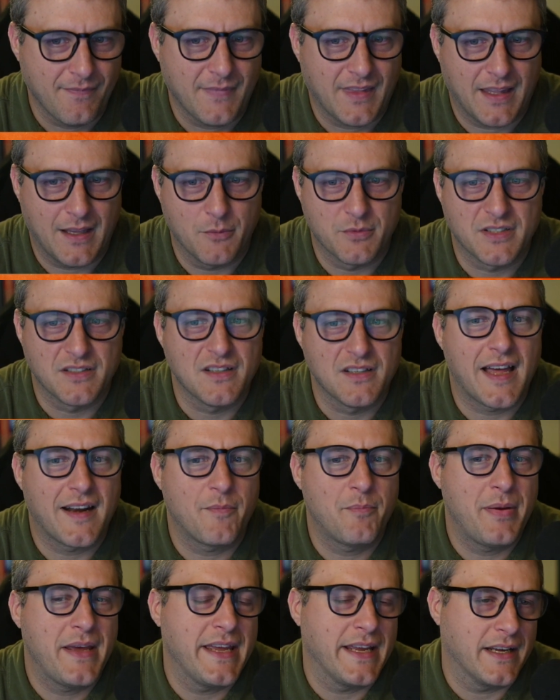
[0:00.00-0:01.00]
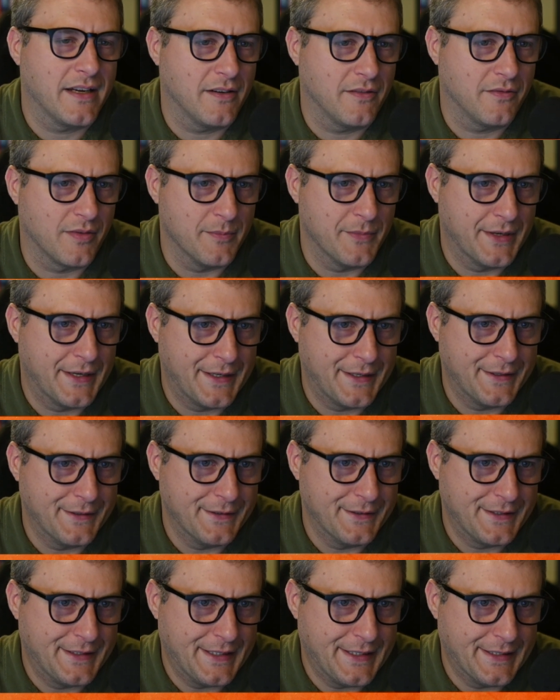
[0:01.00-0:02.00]
There was a lot of pink, from what I
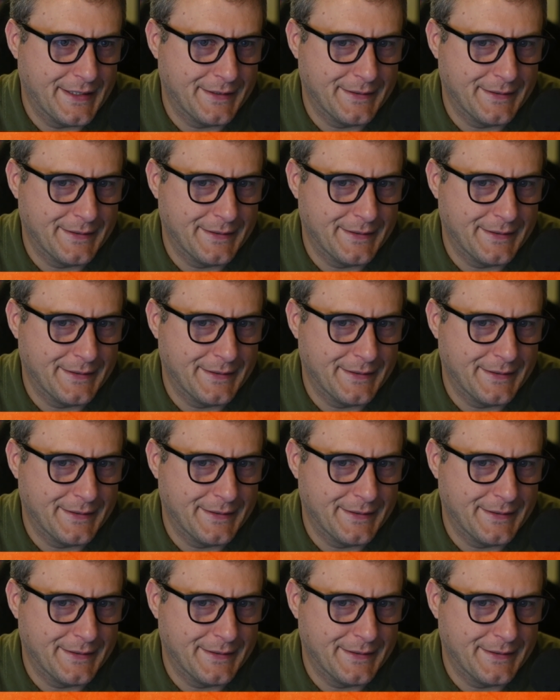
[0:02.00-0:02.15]
understand.